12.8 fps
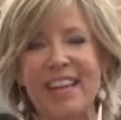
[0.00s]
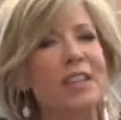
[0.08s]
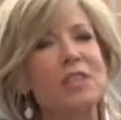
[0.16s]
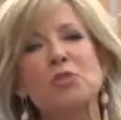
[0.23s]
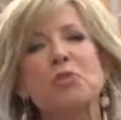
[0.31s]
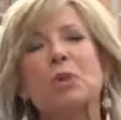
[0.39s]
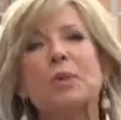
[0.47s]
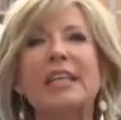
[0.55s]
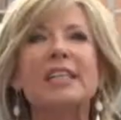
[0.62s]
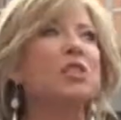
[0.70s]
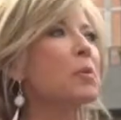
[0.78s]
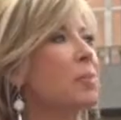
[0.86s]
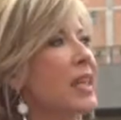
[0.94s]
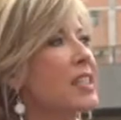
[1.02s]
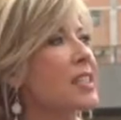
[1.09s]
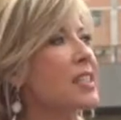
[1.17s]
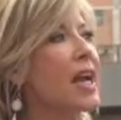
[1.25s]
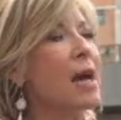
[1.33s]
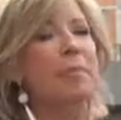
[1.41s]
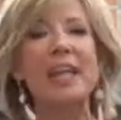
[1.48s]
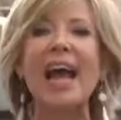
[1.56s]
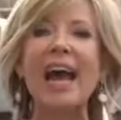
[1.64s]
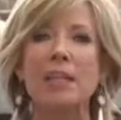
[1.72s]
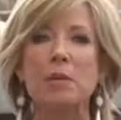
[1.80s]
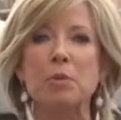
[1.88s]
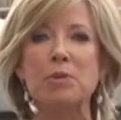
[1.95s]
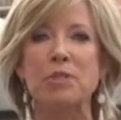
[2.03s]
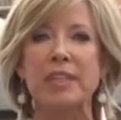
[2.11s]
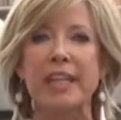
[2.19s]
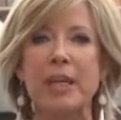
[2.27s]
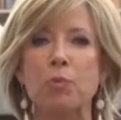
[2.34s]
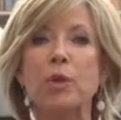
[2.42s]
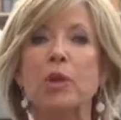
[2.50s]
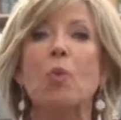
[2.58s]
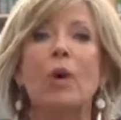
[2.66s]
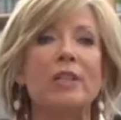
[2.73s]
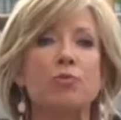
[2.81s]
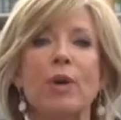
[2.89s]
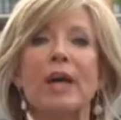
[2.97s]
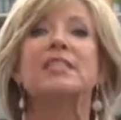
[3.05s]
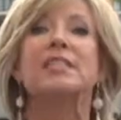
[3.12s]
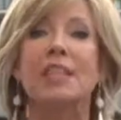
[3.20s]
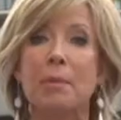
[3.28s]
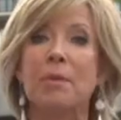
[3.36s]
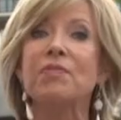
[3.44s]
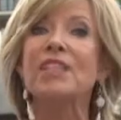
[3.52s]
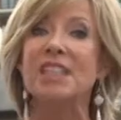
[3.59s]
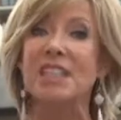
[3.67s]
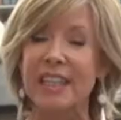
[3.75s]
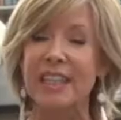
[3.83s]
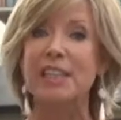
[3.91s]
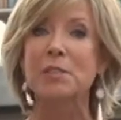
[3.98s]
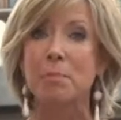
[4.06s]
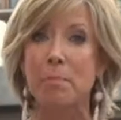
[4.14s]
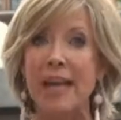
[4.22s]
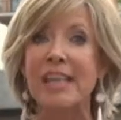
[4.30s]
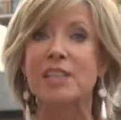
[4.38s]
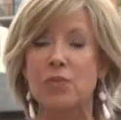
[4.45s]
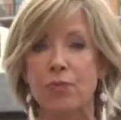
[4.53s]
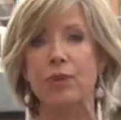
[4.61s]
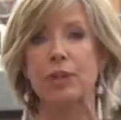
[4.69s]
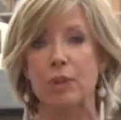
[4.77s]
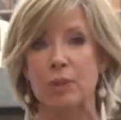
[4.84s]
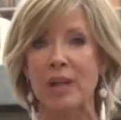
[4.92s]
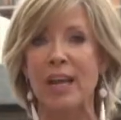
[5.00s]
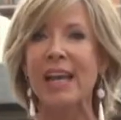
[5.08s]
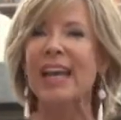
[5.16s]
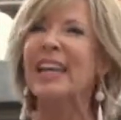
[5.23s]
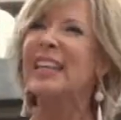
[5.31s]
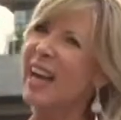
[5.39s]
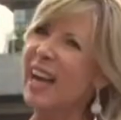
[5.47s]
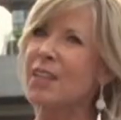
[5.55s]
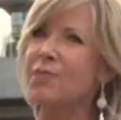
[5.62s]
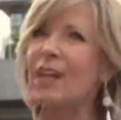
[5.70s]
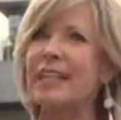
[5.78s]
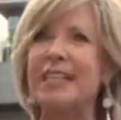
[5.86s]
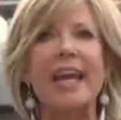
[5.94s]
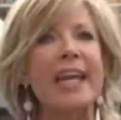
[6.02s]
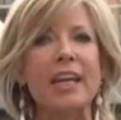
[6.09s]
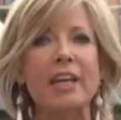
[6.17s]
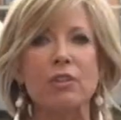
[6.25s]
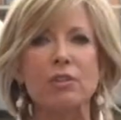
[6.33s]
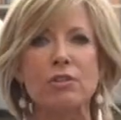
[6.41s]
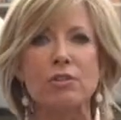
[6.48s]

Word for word: This truly is the place to come in the Alamo City where you want to try some of the city's best food. Kind of like taking your